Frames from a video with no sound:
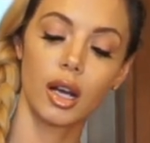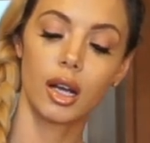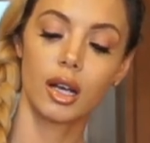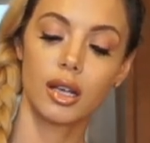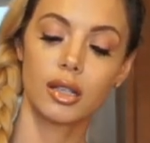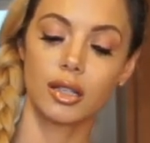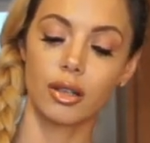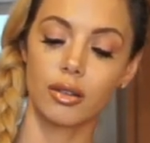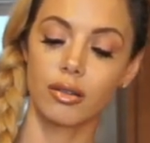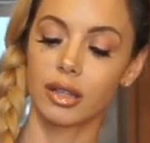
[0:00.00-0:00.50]

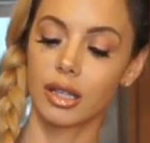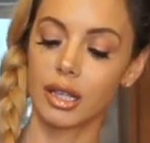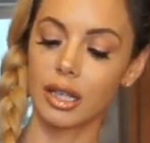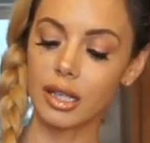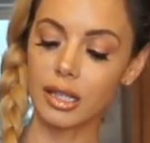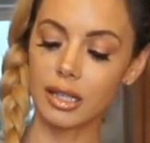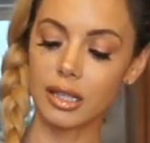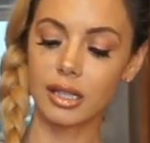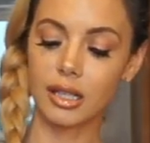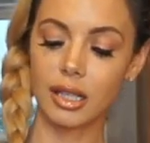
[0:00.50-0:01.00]
So
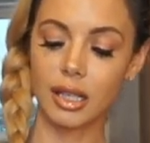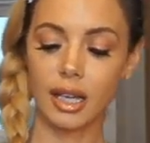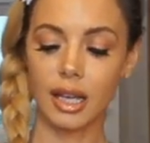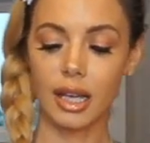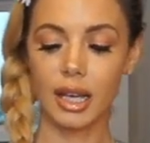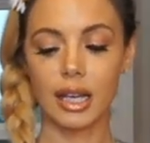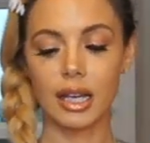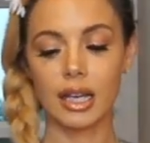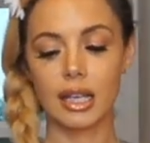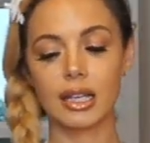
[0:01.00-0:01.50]
this
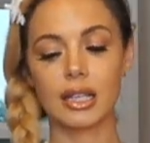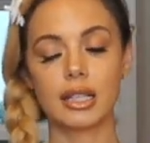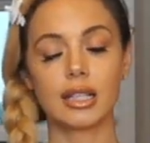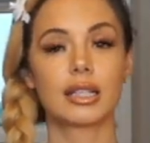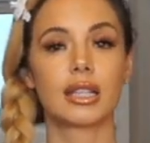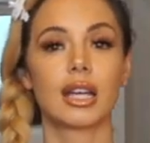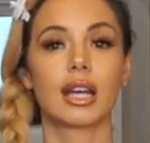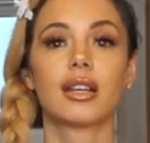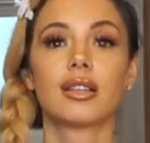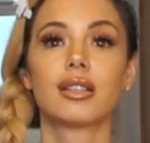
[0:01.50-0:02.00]
is
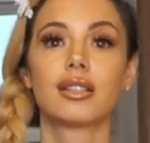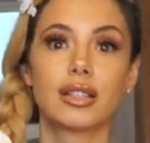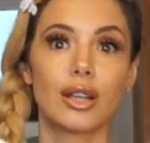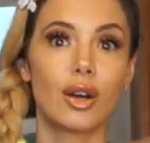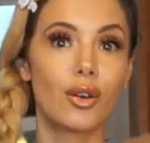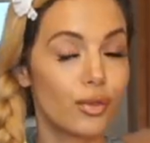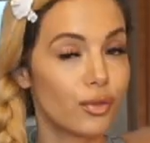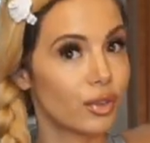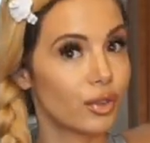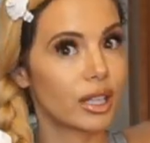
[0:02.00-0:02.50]

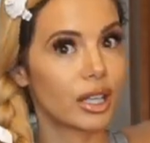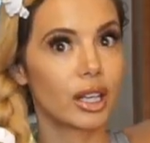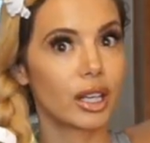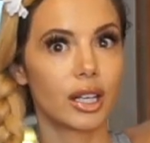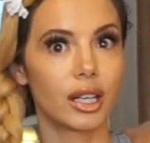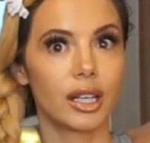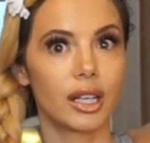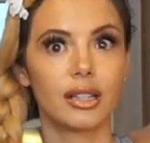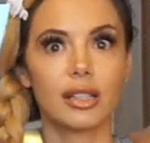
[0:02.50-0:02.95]
so freaking good.